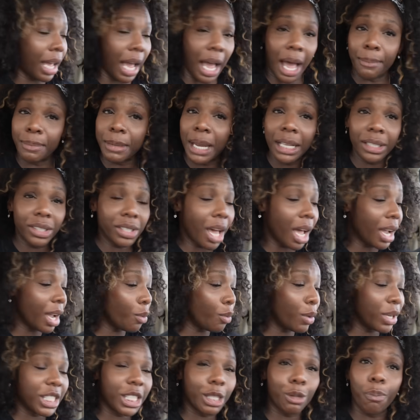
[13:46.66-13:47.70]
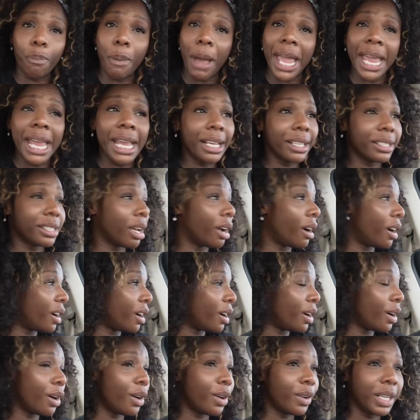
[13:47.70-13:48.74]
I'm not talking with Spanx
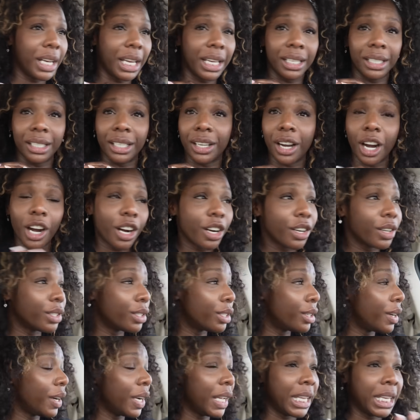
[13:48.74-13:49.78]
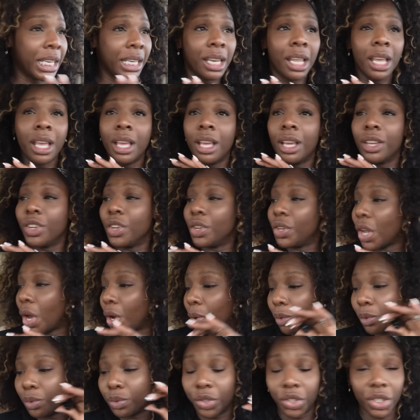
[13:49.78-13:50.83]
on and girdle and,
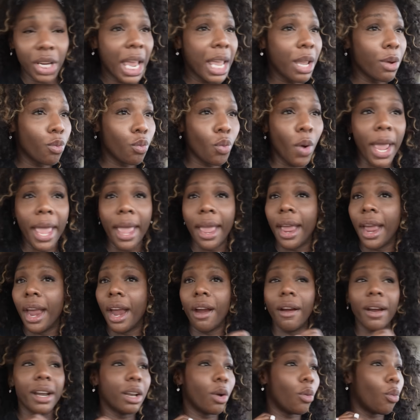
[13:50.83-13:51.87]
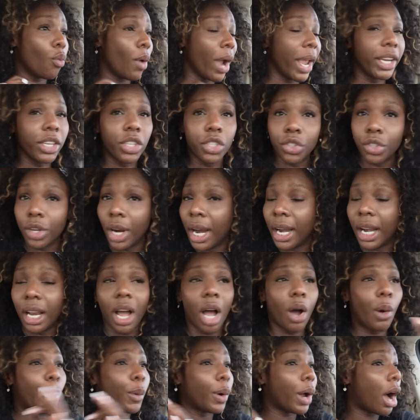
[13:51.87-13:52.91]
shapewear and a waist trainer,
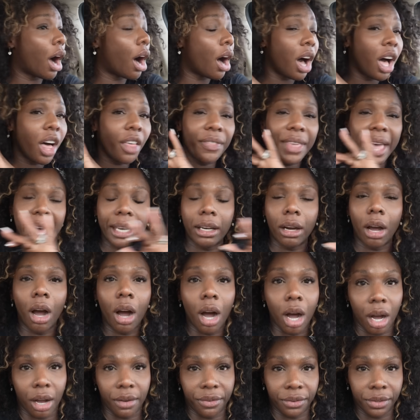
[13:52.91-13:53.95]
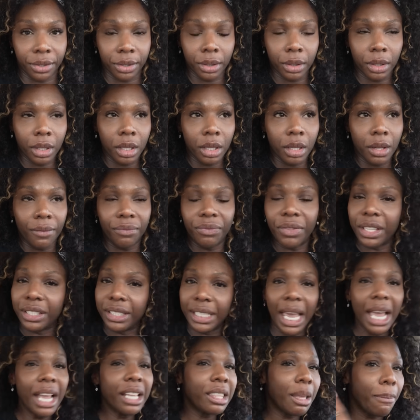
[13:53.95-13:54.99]
all that off.
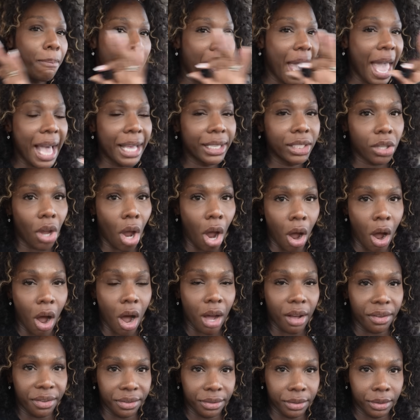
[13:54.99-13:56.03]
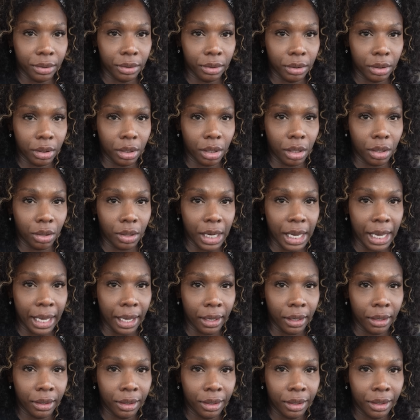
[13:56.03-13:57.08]
Take the mask off,
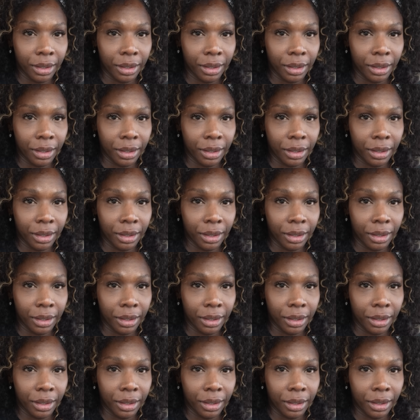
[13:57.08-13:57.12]
okay?